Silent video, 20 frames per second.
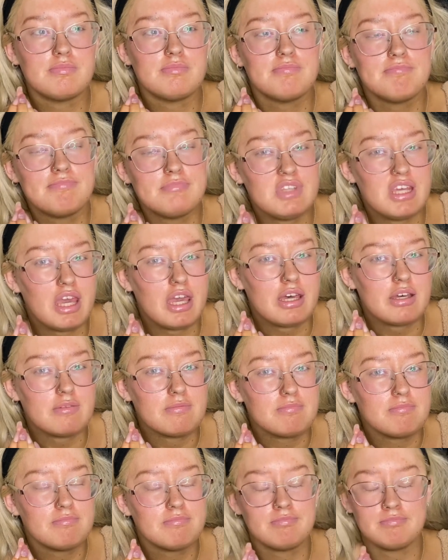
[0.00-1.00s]
yeah.
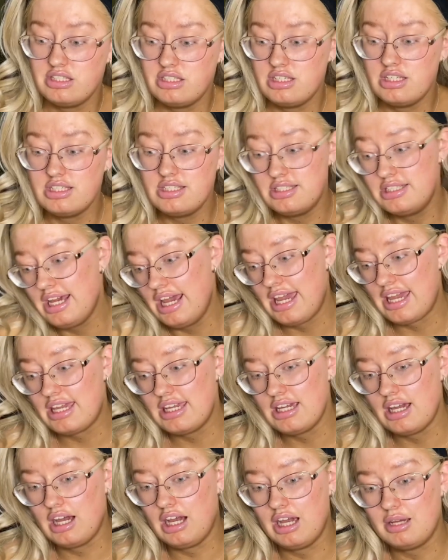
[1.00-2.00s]
Today
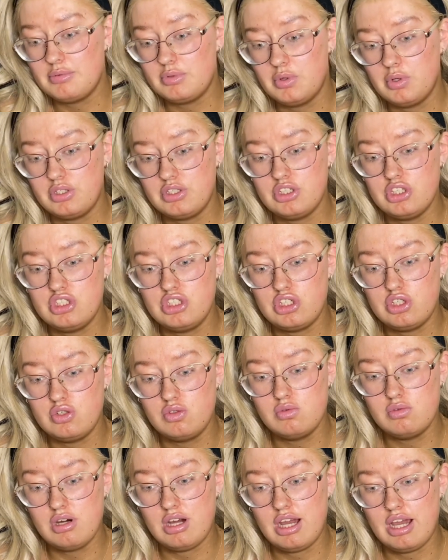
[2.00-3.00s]
I'm going to
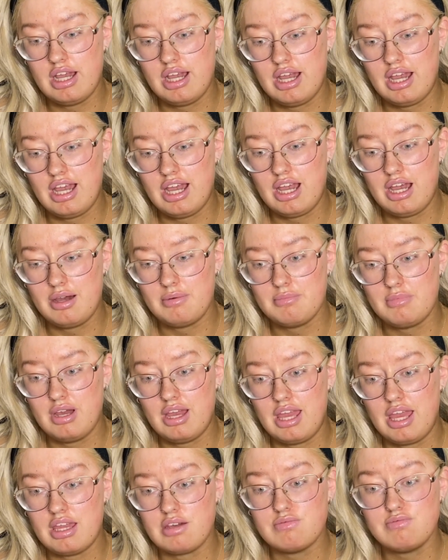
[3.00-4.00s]
do
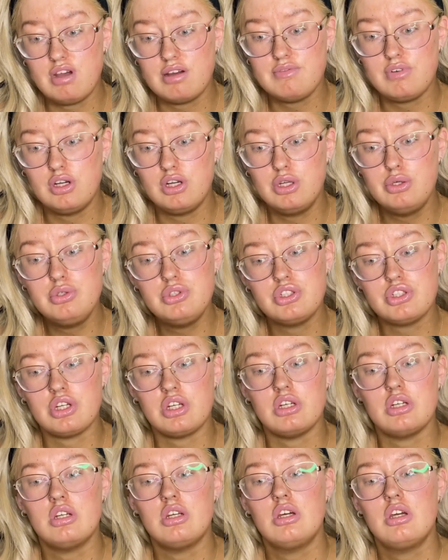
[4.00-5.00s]
a
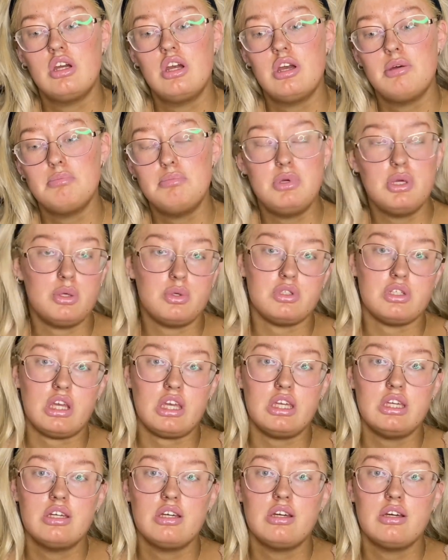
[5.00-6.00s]
Revolution
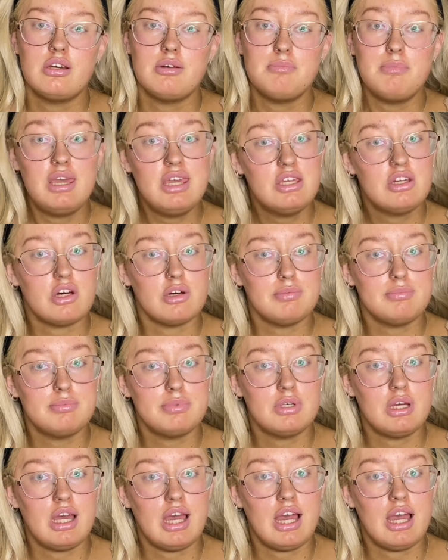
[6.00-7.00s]
Beauty makeup
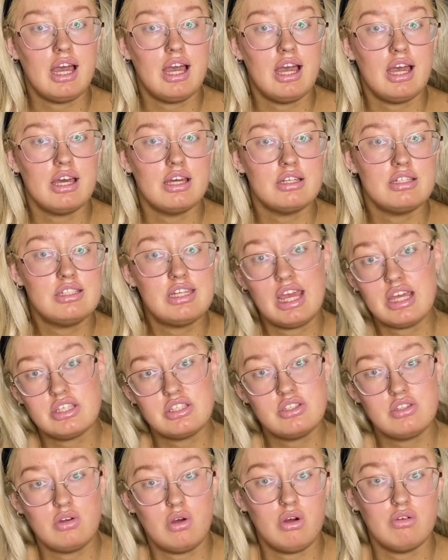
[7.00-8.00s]

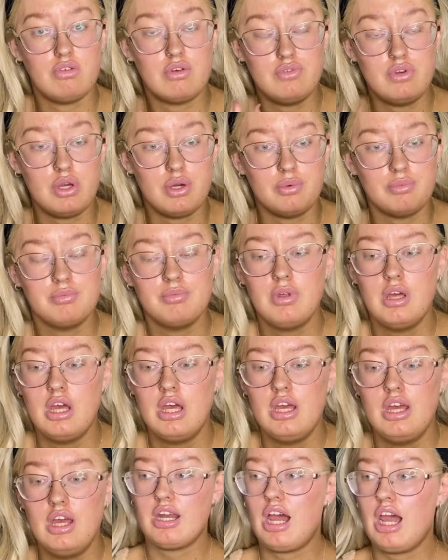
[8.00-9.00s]
test or review.
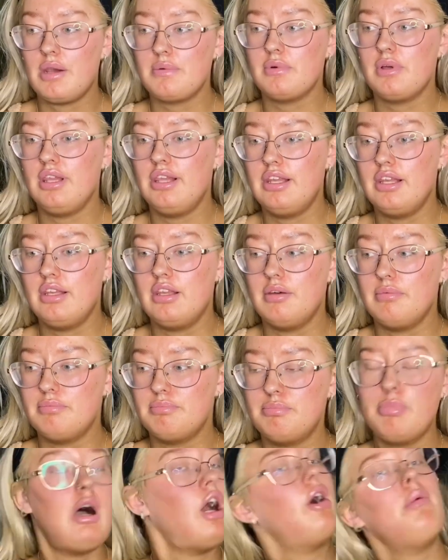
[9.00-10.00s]
I will
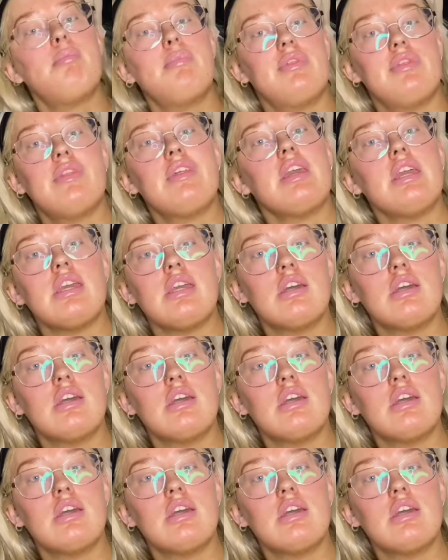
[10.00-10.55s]
pop the